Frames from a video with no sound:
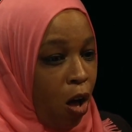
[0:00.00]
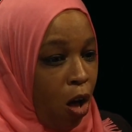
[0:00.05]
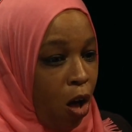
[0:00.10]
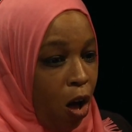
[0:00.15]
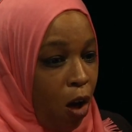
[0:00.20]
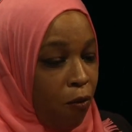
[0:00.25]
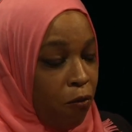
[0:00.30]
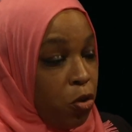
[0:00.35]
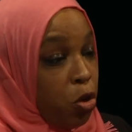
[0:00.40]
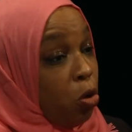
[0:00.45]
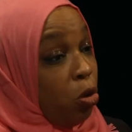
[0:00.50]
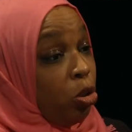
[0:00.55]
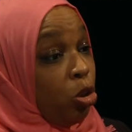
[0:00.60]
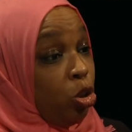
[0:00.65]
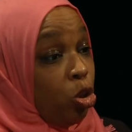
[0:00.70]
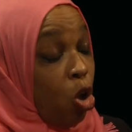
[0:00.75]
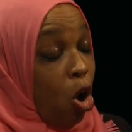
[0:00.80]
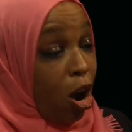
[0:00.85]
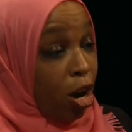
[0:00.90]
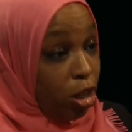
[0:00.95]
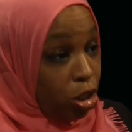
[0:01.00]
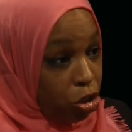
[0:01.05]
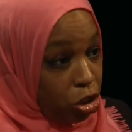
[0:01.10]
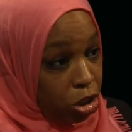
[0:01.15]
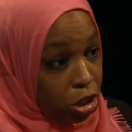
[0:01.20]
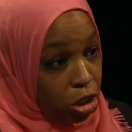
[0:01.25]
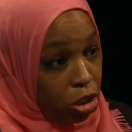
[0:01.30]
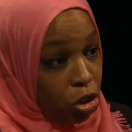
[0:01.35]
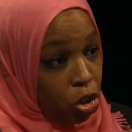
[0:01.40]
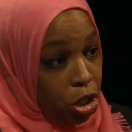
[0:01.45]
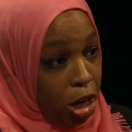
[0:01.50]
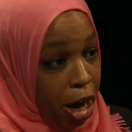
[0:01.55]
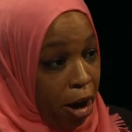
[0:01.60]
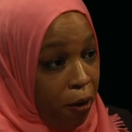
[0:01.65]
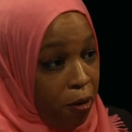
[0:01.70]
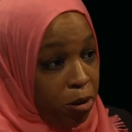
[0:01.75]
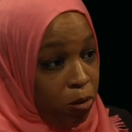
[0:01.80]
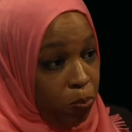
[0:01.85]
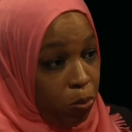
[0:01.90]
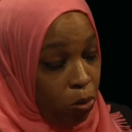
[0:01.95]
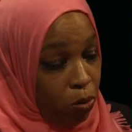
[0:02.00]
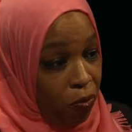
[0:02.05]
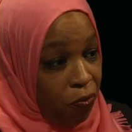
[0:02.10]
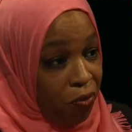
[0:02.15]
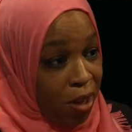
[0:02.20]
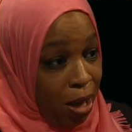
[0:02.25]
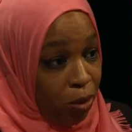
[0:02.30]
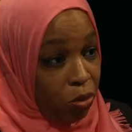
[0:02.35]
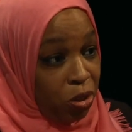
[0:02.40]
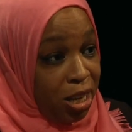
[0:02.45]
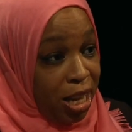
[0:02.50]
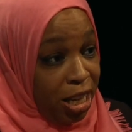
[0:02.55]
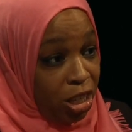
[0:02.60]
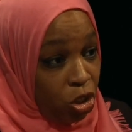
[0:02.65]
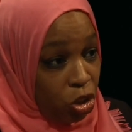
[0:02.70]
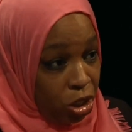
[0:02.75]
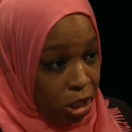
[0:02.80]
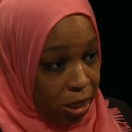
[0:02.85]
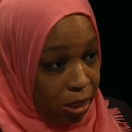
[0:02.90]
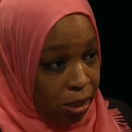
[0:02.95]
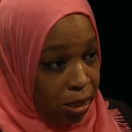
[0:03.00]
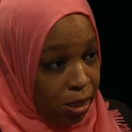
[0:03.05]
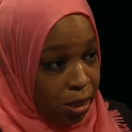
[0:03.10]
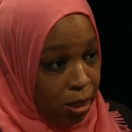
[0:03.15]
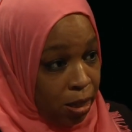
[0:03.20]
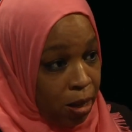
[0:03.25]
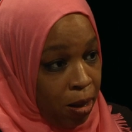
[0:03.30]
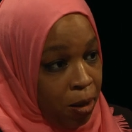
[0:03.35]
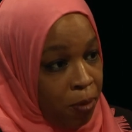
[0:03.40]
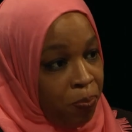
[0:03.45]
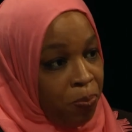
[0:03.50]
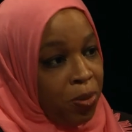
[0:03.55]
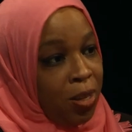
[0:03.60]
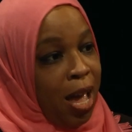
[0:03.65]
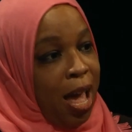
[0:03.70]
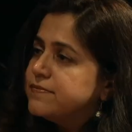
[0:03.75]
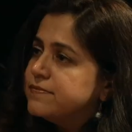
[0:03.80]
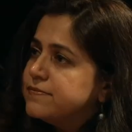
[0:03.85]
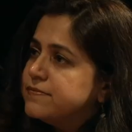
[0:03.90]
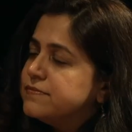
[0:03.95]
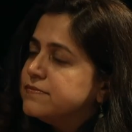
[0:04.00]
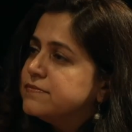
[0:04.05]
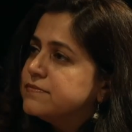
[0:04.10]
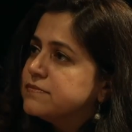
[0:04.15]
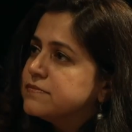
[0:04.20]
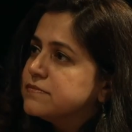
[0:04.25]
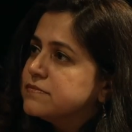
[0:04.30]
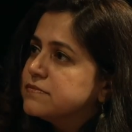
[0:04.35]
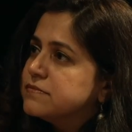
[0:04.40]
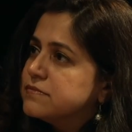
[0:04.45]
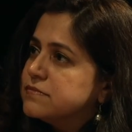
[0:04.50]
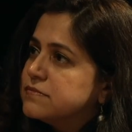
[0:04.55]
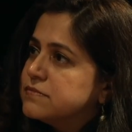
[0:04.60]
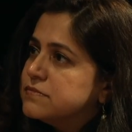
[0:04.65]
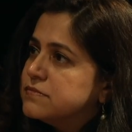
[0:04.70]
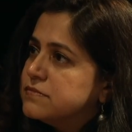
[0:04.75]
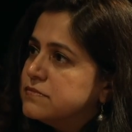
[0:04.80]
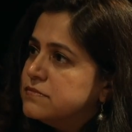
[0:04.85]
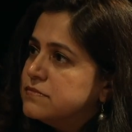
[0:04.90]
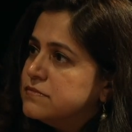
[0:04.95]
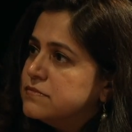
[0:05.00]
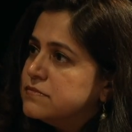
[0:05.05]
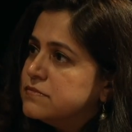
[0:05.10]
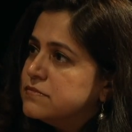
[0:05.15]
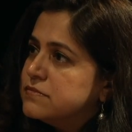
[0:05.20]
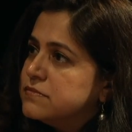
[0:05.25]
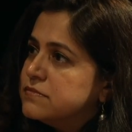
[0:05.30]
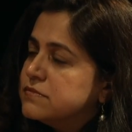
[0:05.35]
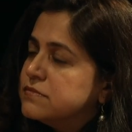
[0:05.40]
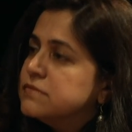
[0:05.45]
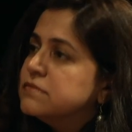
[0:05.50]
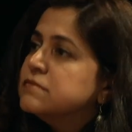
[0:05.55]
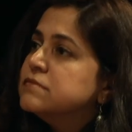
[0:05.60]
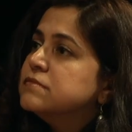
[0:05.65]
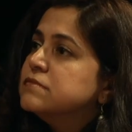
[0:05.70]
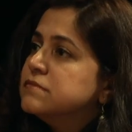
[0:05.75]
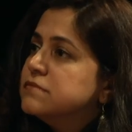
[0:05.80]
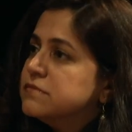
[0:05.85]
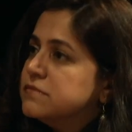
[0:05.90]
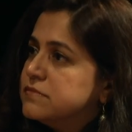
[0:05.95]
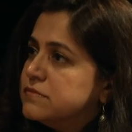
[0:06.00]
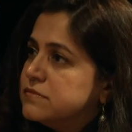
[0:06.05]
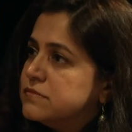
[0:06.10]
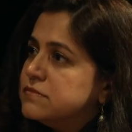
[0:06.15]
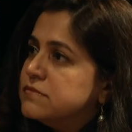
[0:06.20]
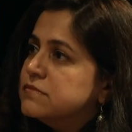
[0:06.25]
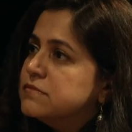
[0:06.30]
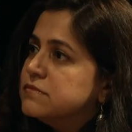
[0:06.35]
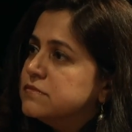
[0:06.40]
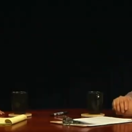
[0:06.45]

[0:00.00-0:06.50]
of your larger charitable foundations yes. actually give cover to donors